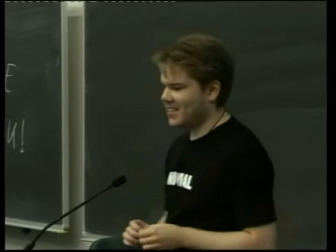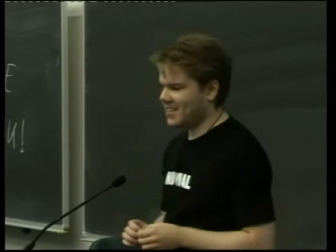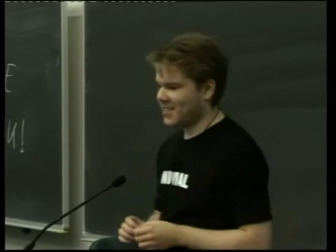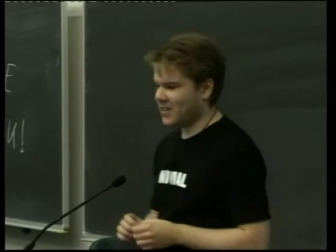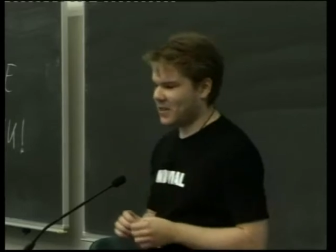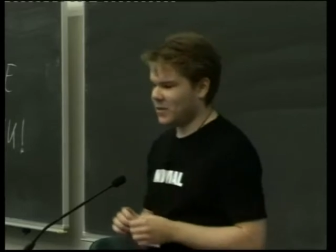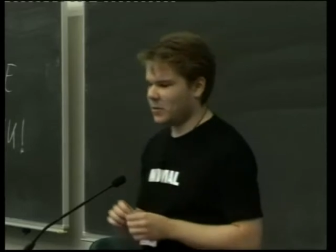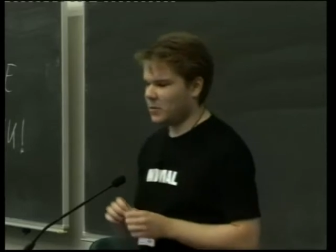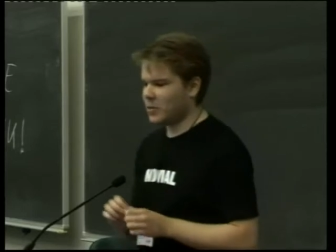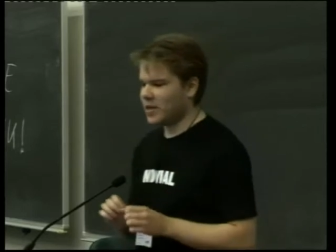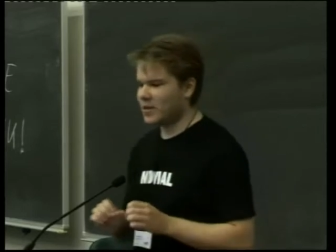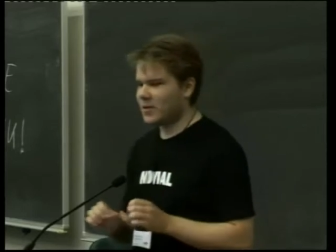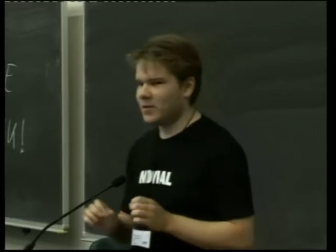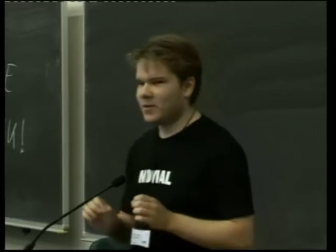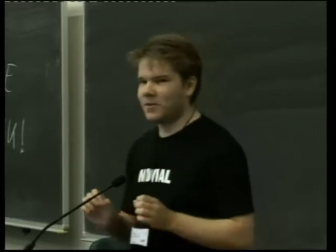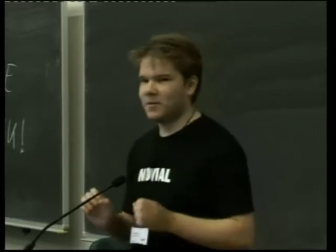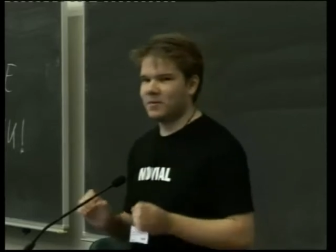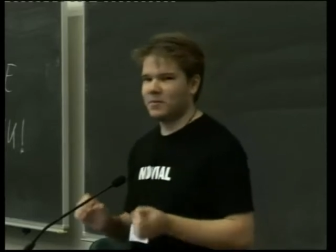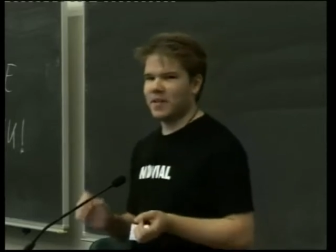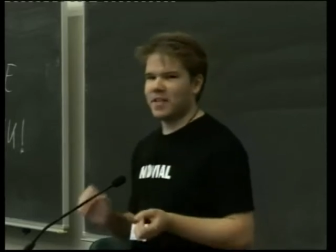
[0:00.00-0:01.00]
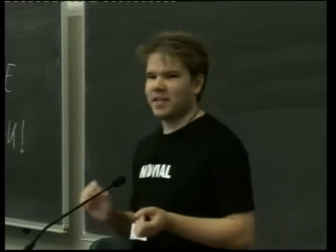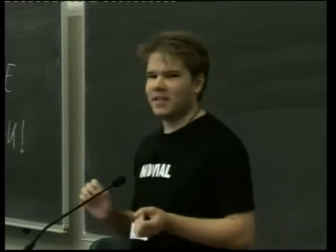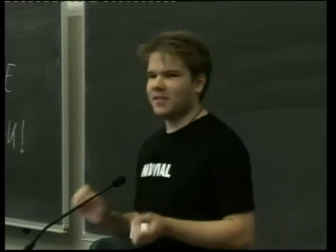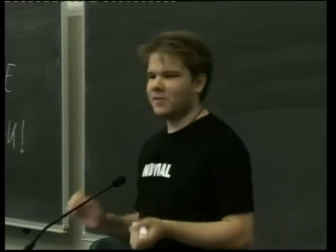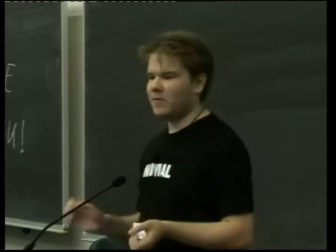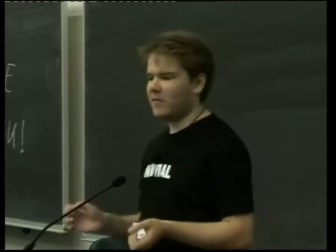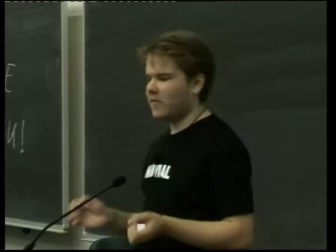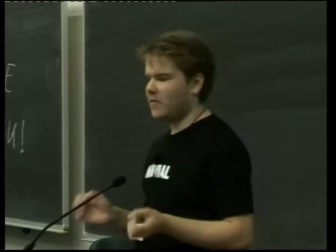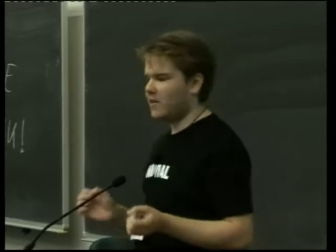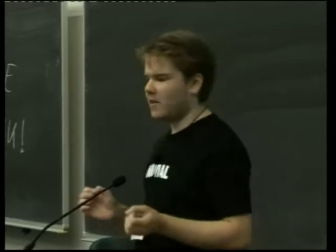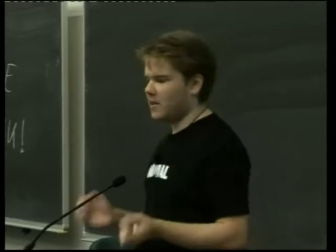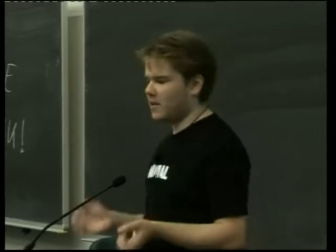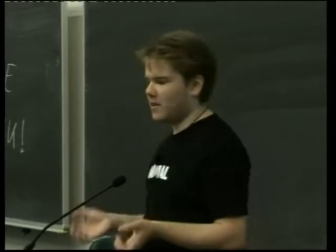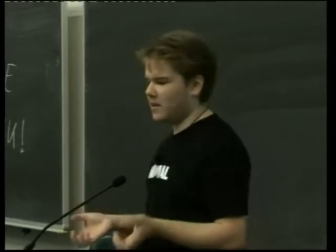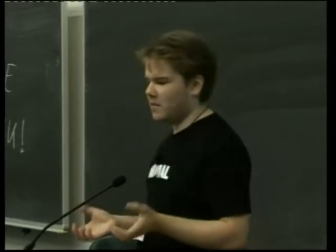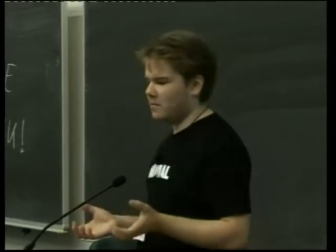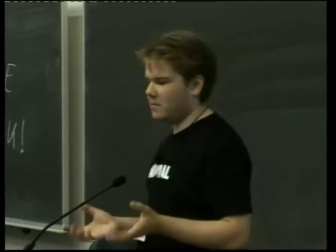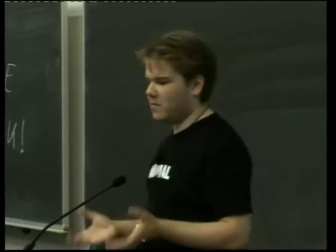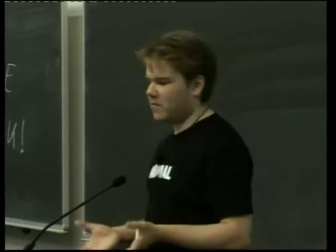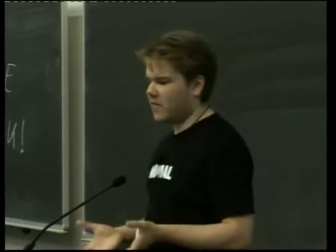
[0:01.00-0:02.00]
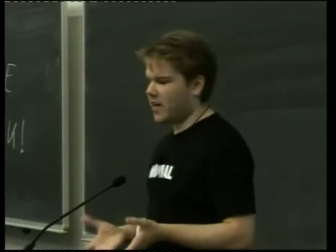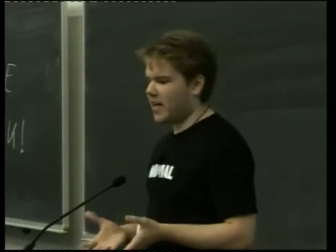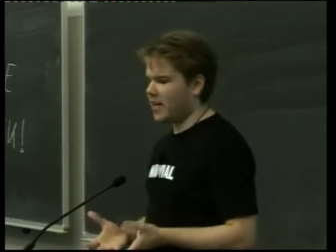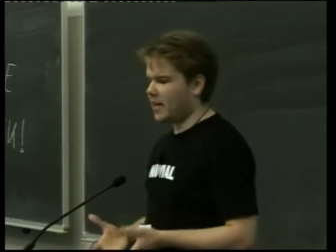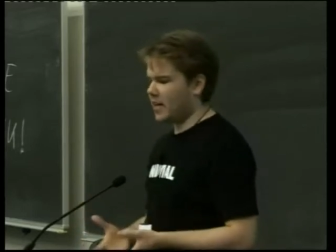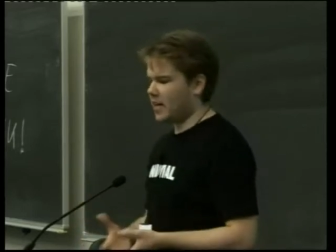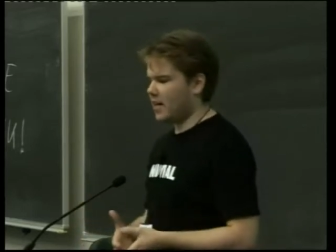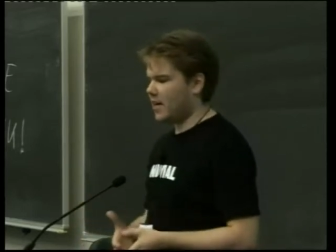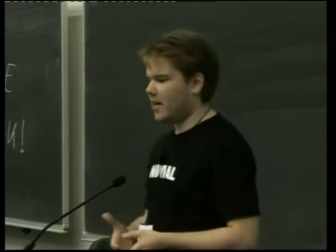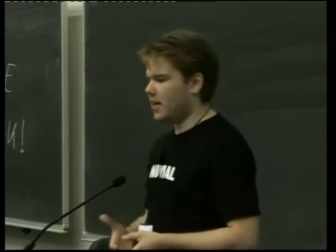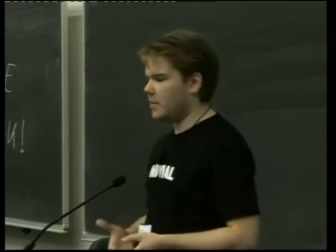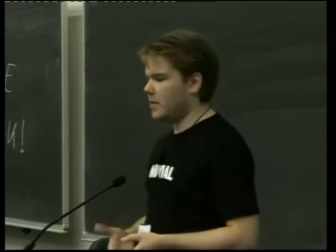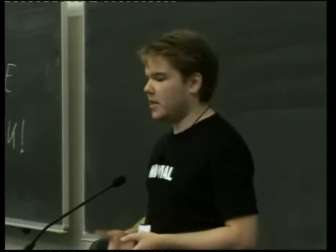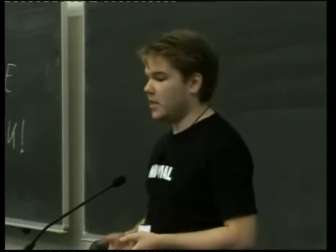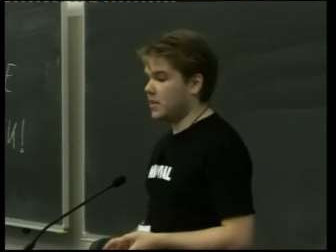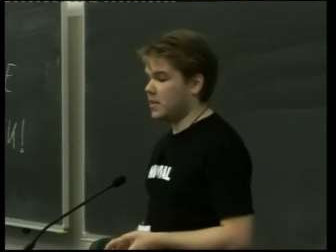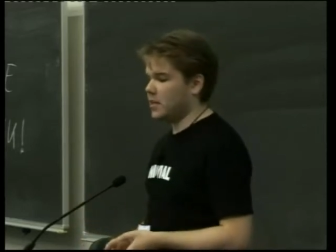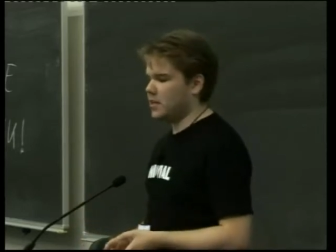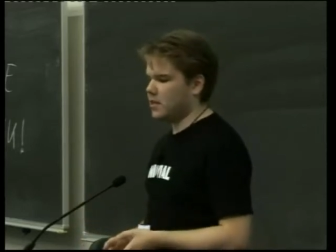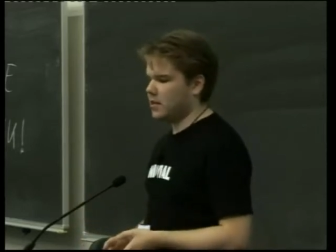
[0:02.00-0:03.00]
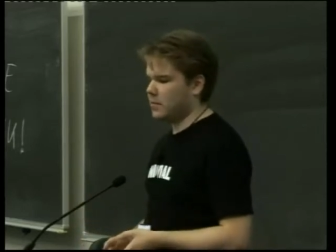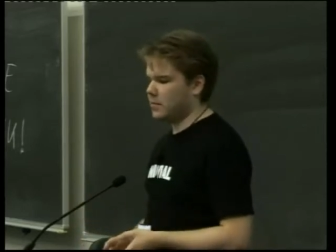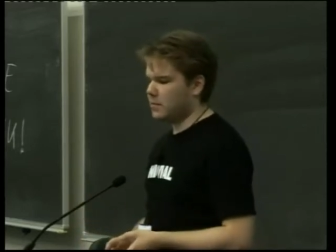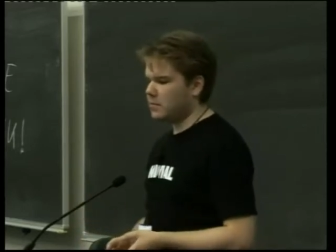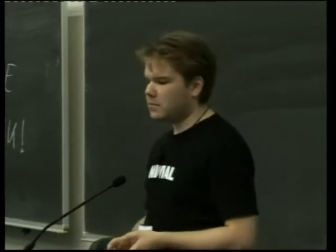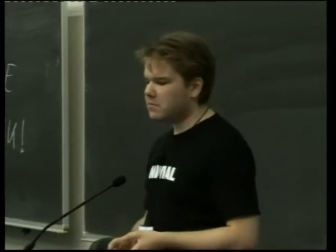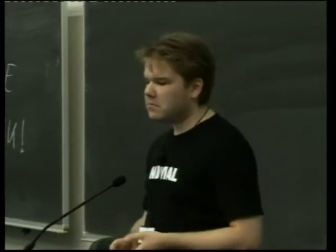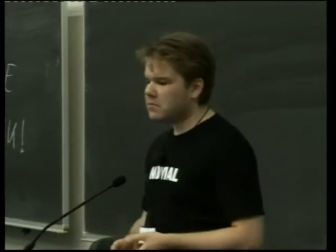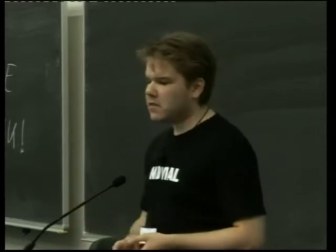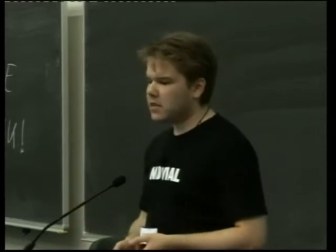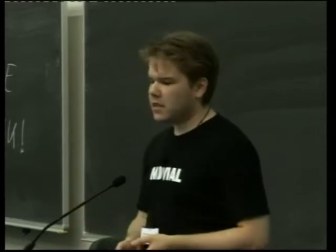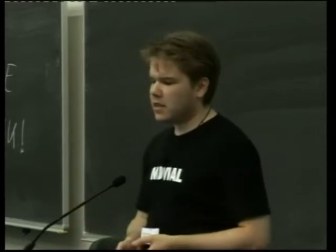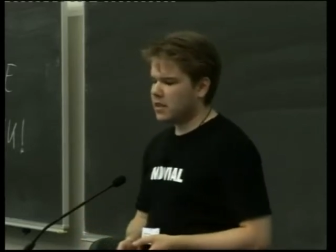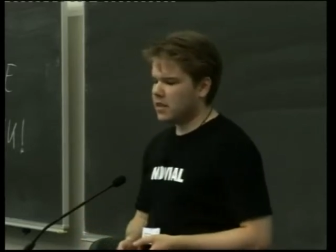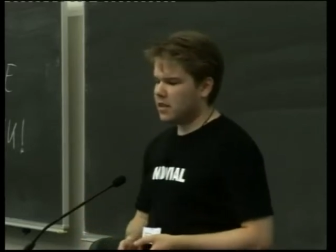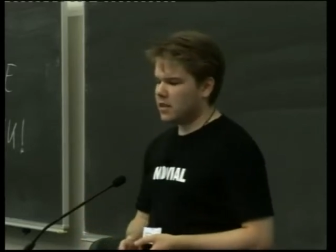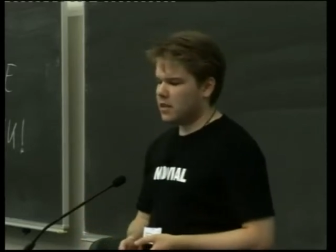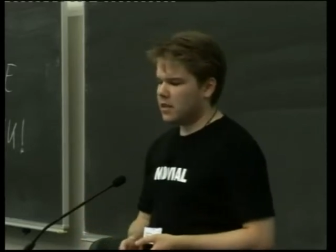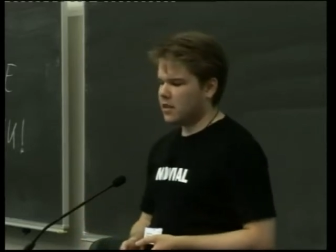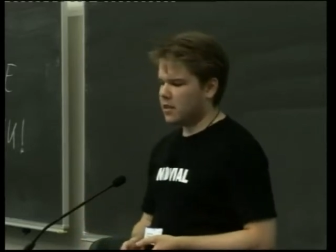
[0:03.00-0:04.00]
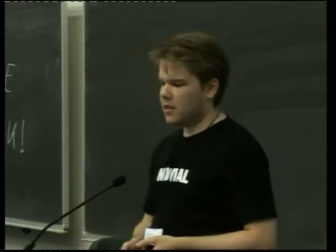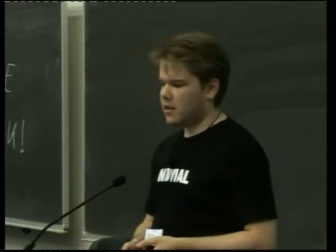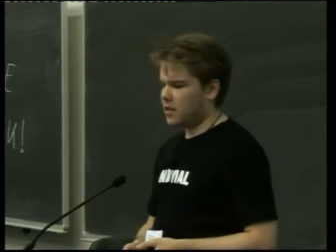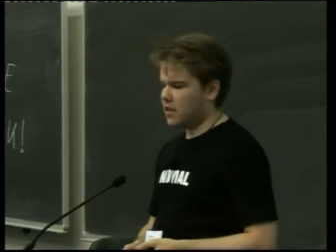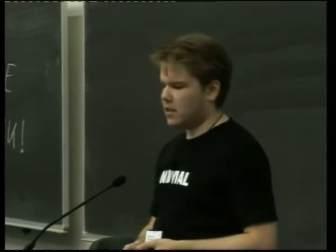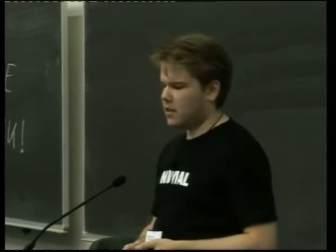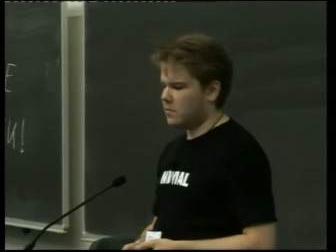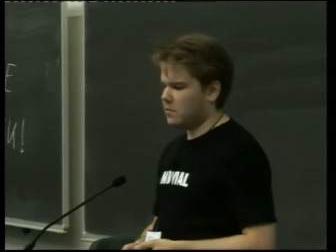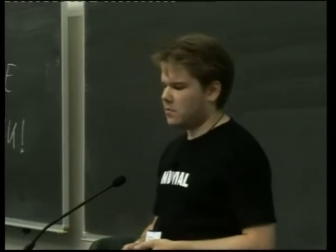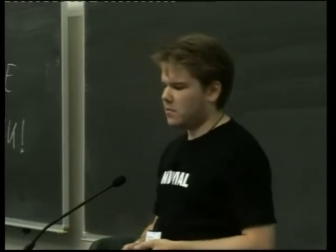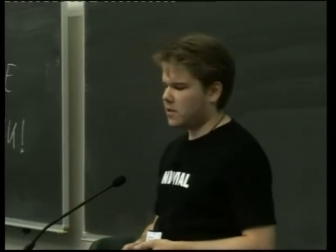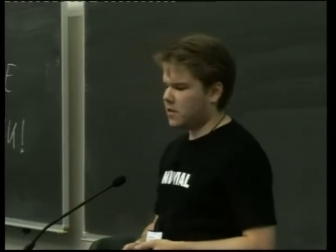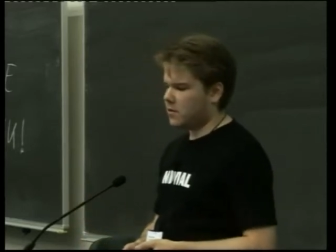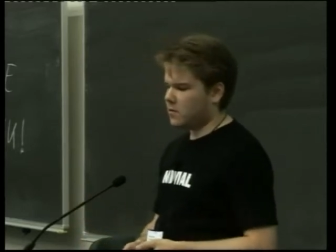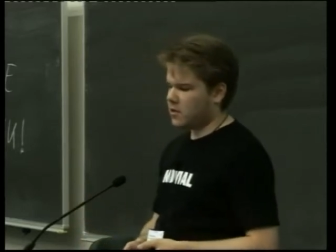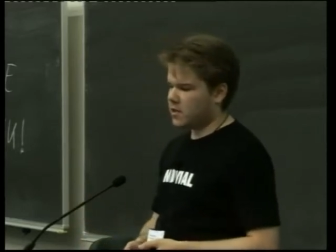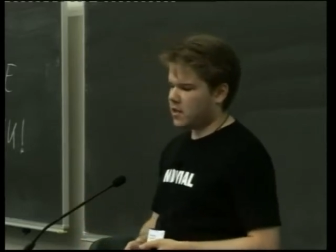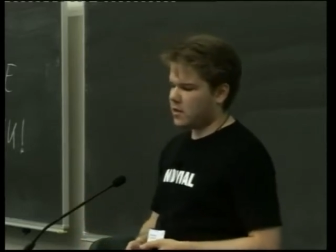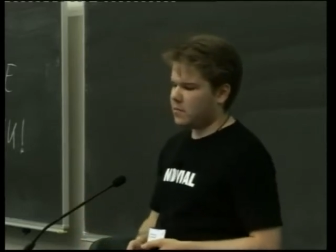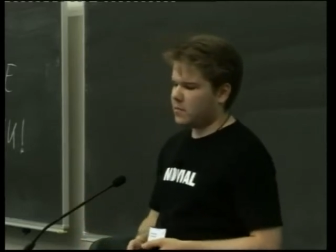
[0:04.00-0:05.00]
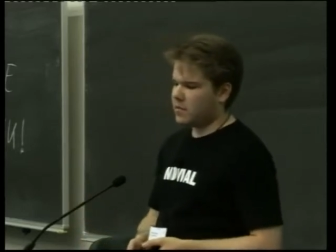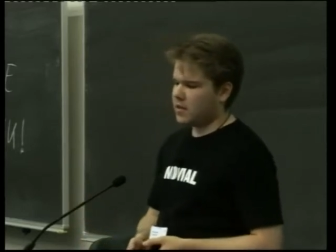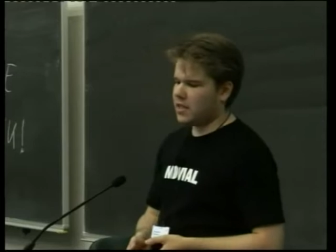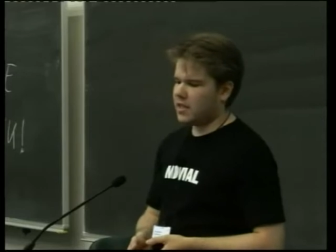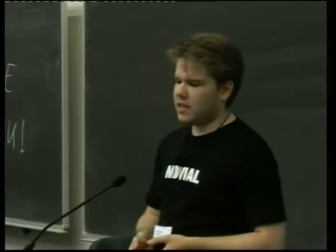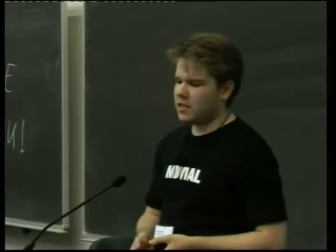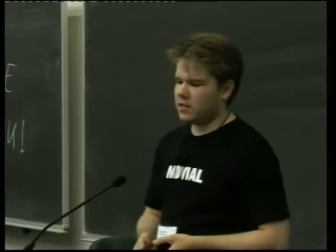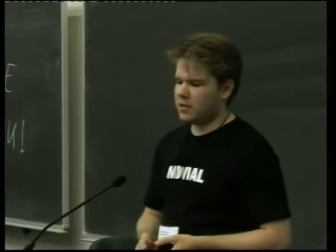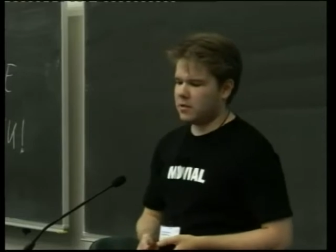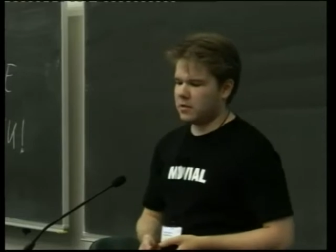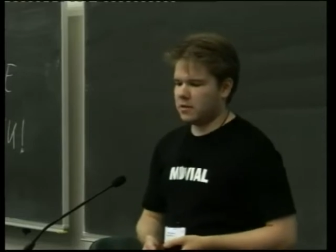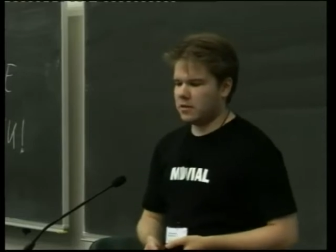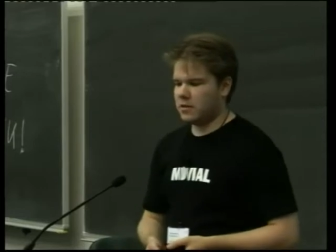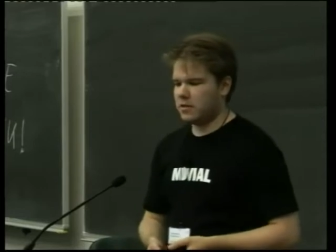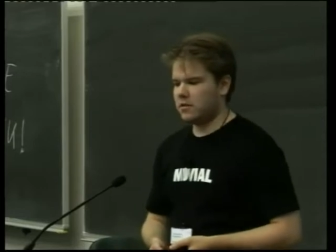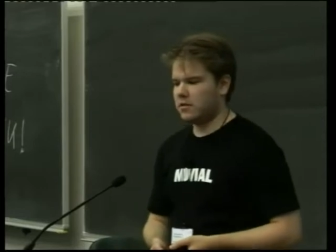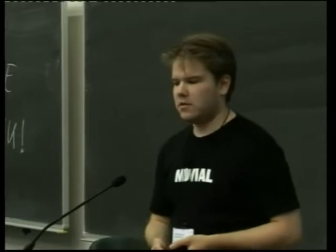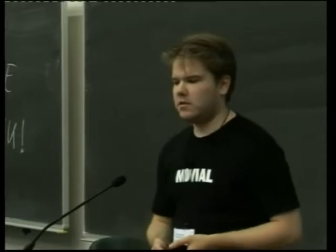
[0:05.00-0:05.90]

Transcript: so we couldn't build the uh, vanilla Debian system. Uh, there were some issues.